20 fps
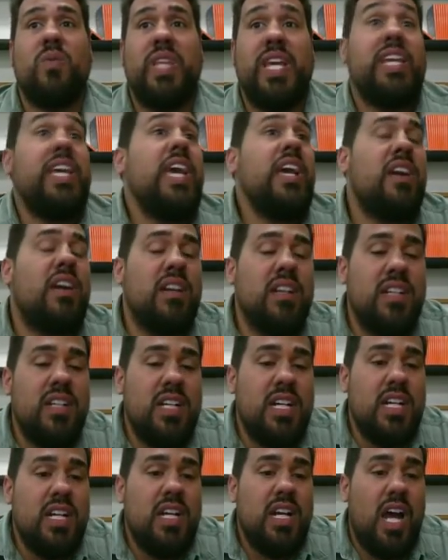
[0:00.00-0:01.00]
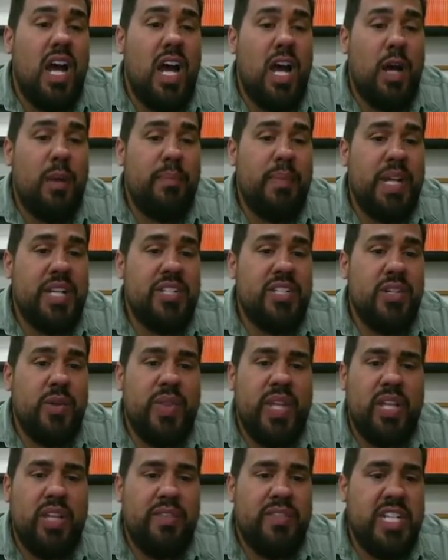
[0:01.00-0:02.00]
they care. And
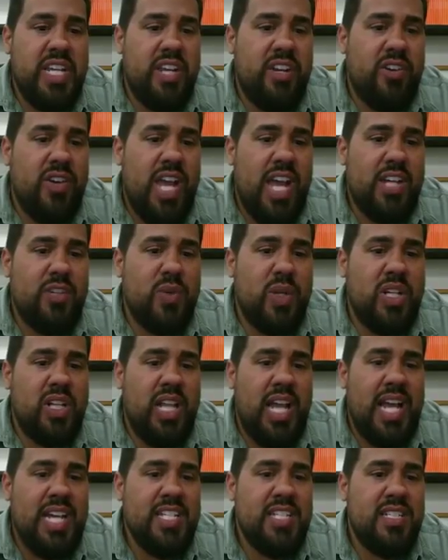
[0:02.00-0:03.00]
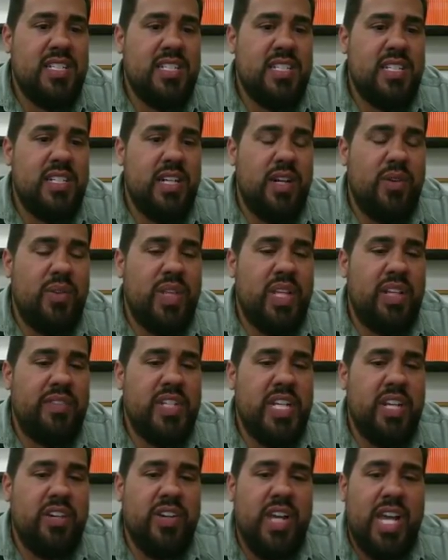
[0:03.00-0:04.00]
so they love to interact with class, they
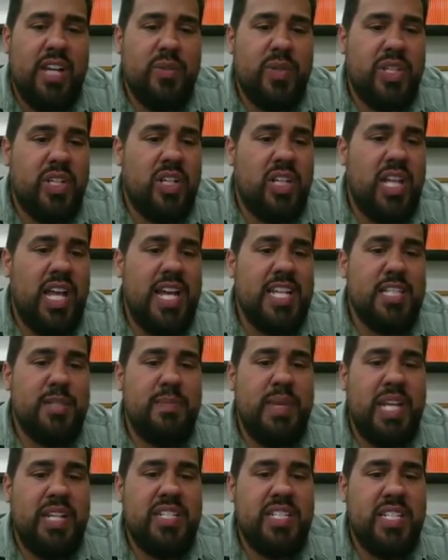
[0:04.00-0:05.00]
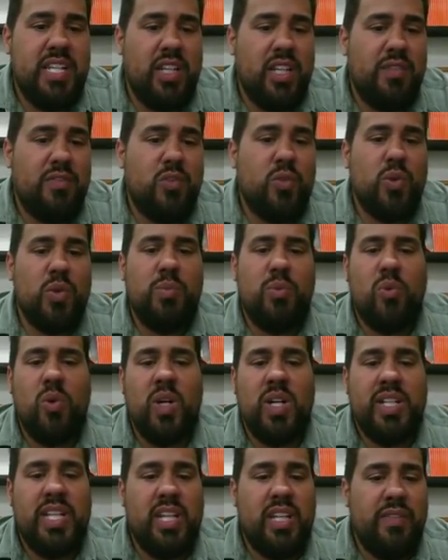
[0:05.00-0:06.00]
love to interact with their classmates. They love group
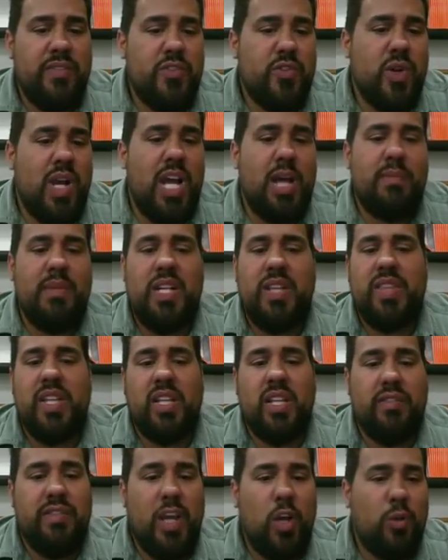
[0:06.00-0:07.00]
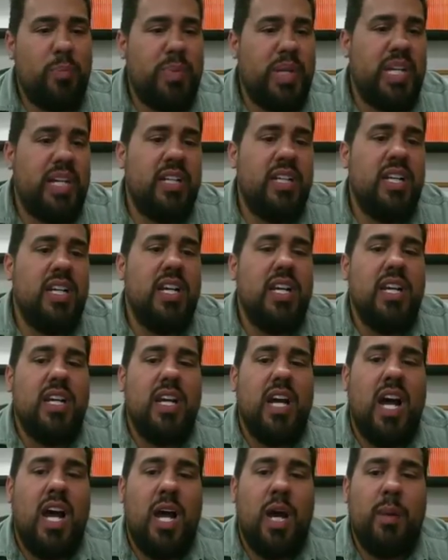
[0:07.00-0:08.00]
work. They love drama. They love helping.
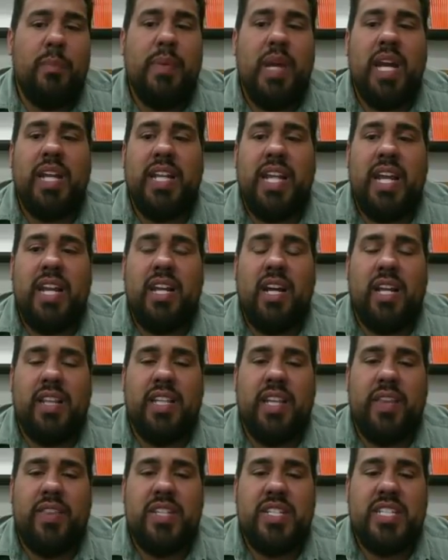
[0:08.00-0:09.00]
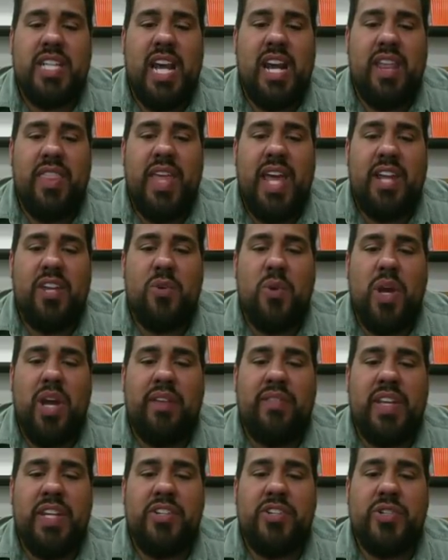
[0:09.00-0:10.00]
And then on the other side of that, you
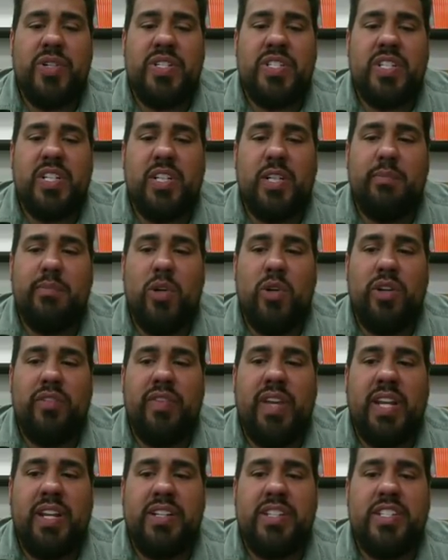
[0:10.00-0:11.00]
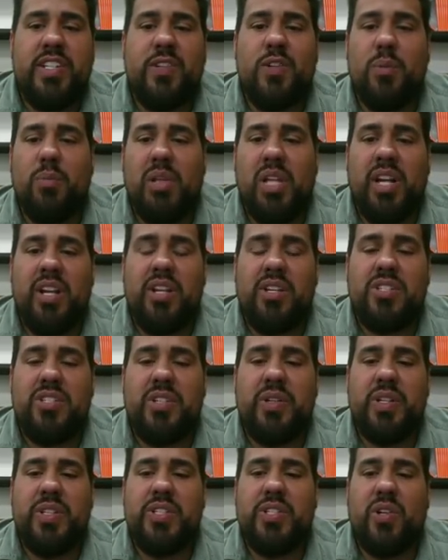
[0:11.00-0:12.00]
have intrinsically motivated single-player
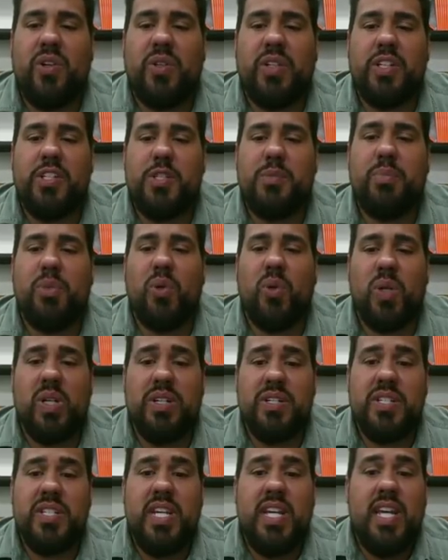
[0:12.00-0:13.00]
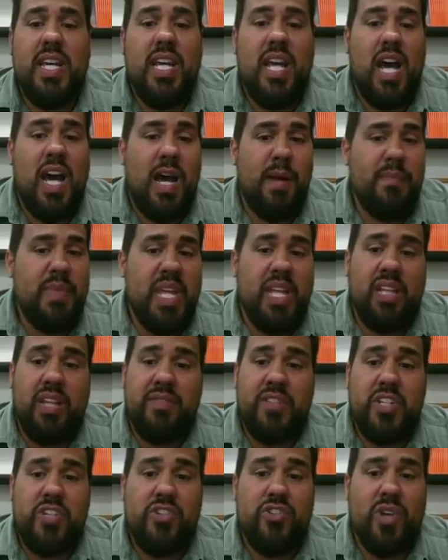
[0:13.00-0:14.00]
students called explorers. They
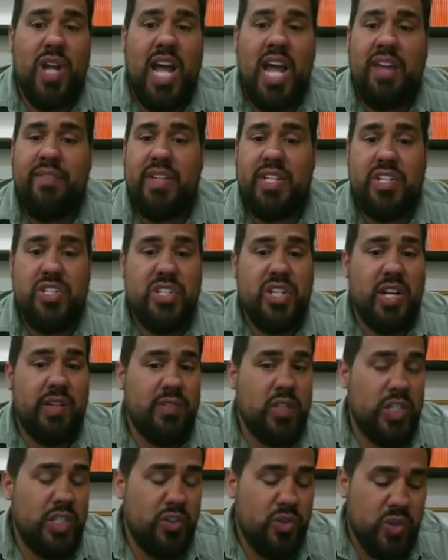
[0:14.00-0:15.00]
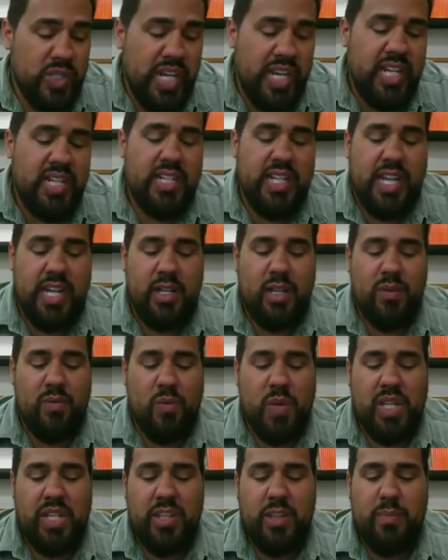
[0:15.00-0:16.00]
love to drive and discover and create,
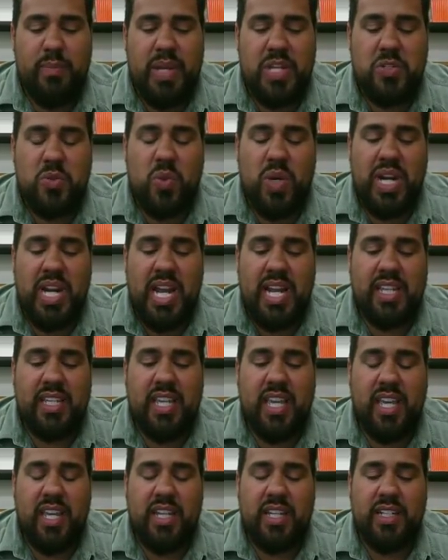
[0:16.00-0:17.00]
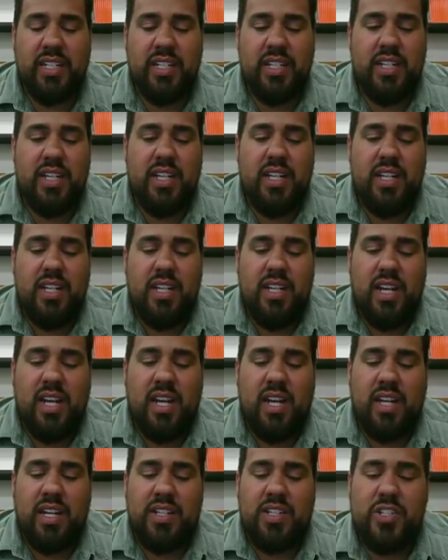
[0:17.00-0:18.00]
and really the best way I can
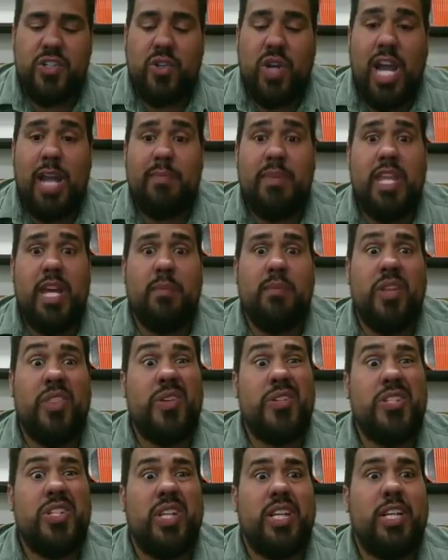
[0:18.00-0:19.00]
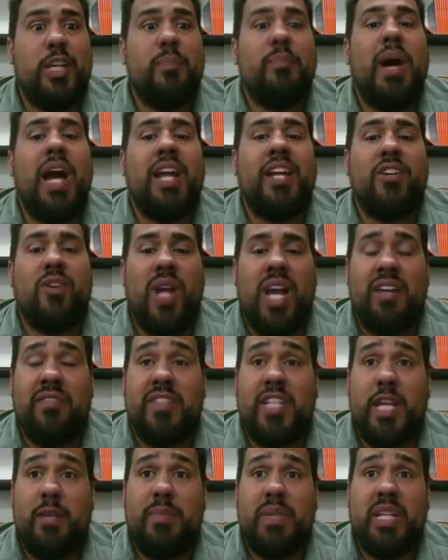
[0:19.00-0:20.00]
describe them are those like your
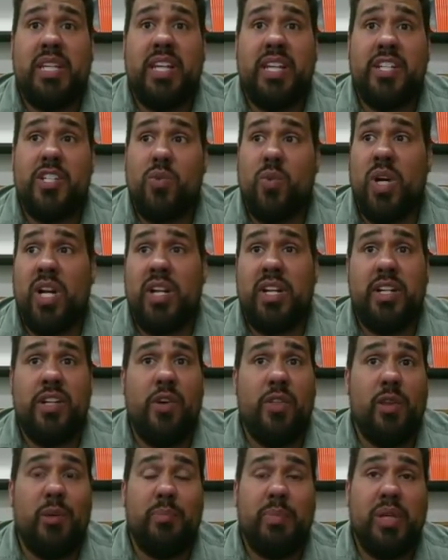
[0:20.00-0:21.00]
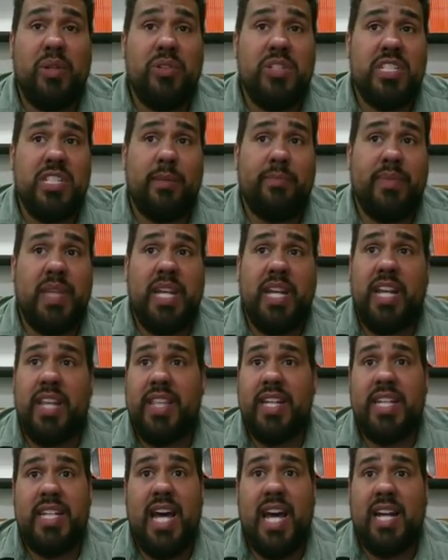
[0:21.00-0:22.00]
Minecraft type of kids where, you know, they'll build something
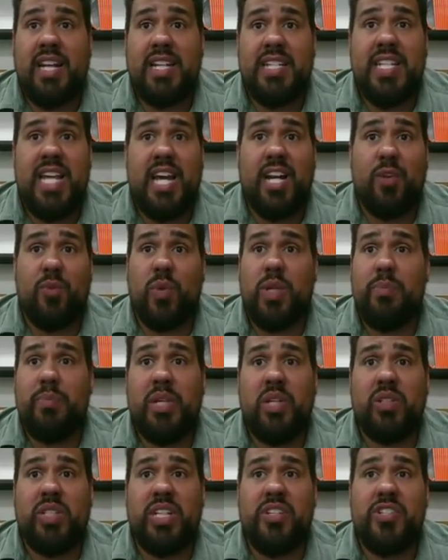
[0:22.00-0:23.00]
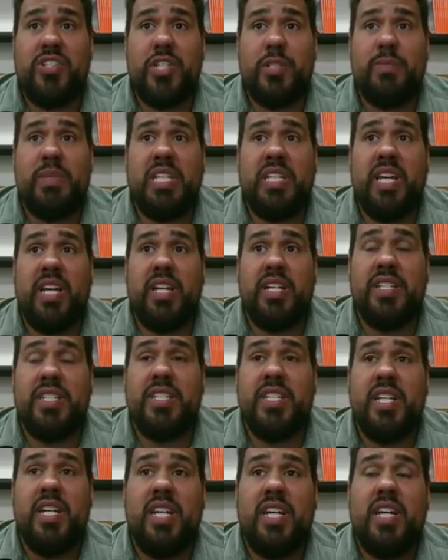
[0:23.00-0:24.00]
and then knock it down and rebuild it just
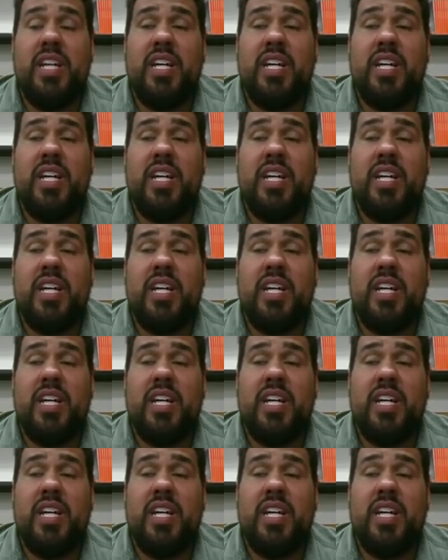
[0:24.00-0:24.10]
because